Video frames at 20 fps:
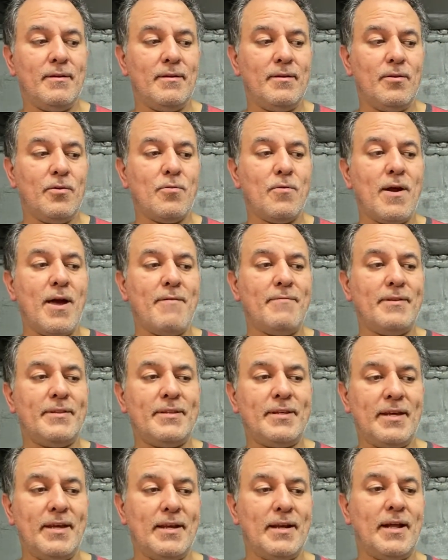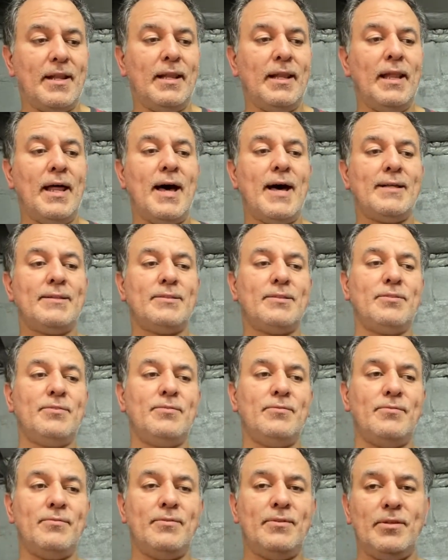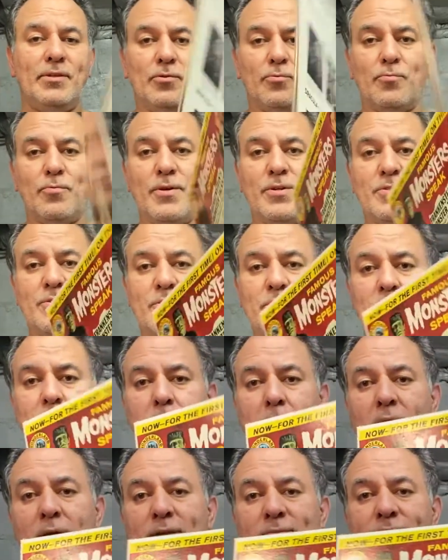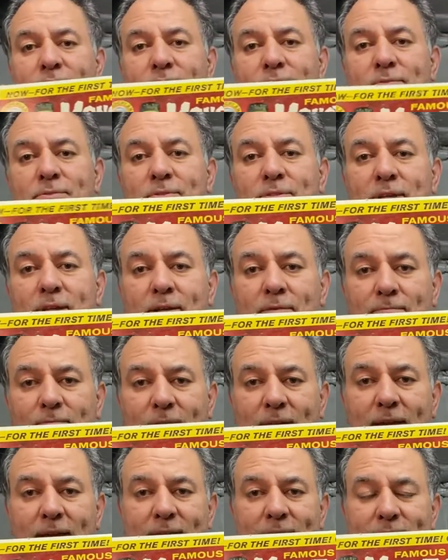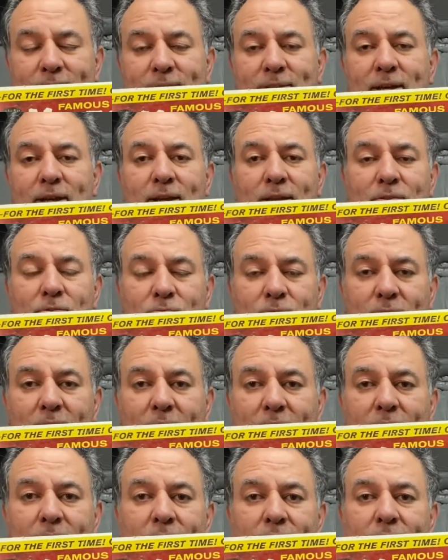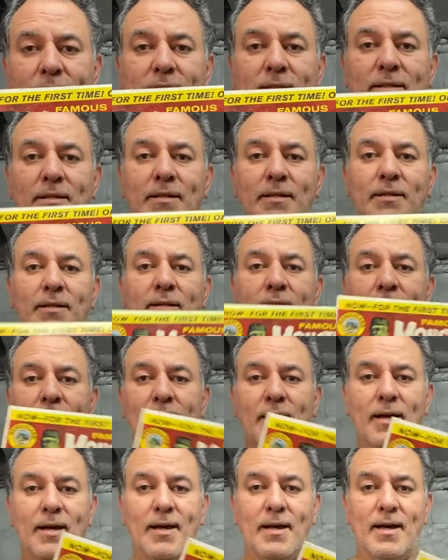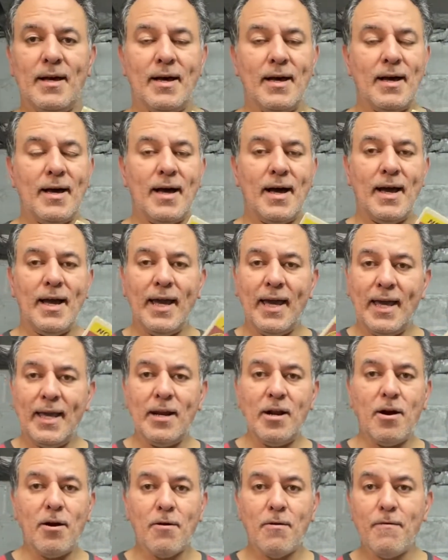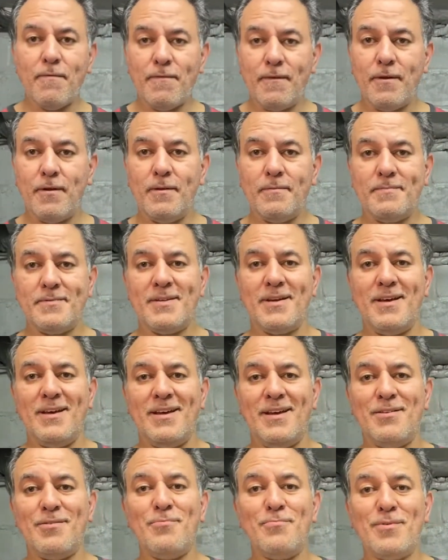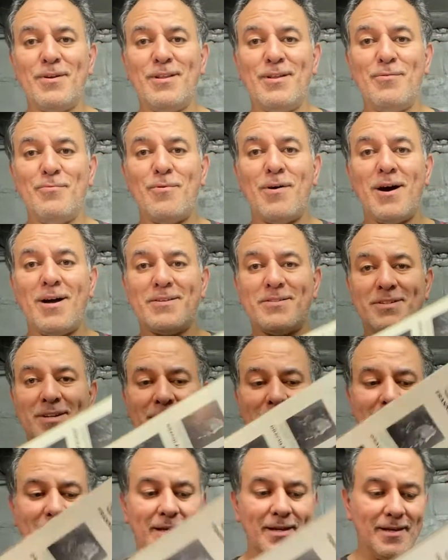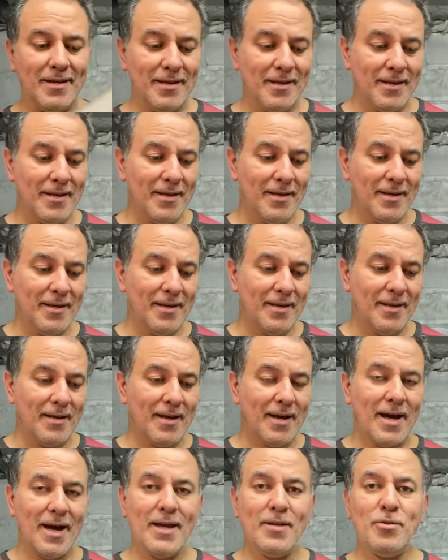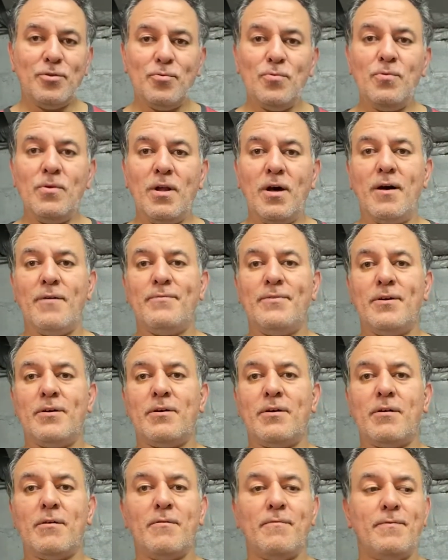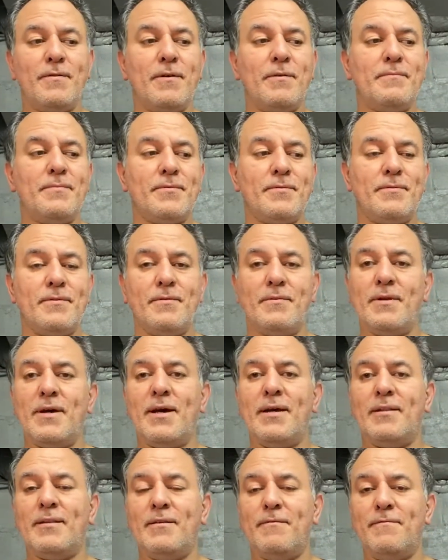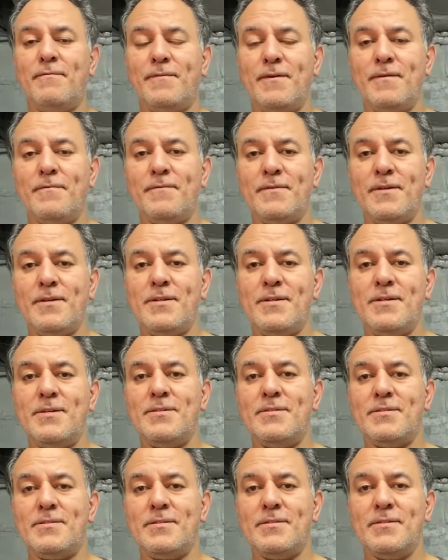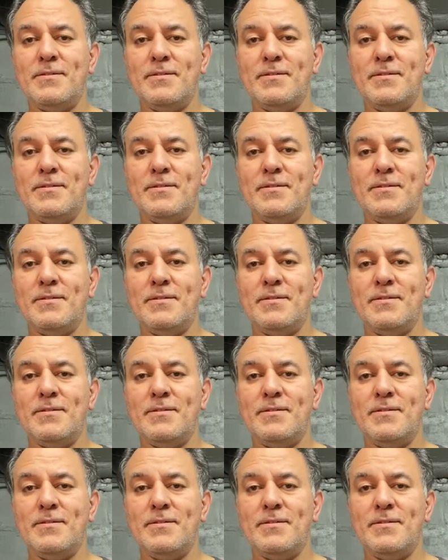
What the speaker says: gravitate a lot to the original monsters like Frankenstein and Dracula. I hate horror films. I don't really watch any. I do love the horror films from the 1950s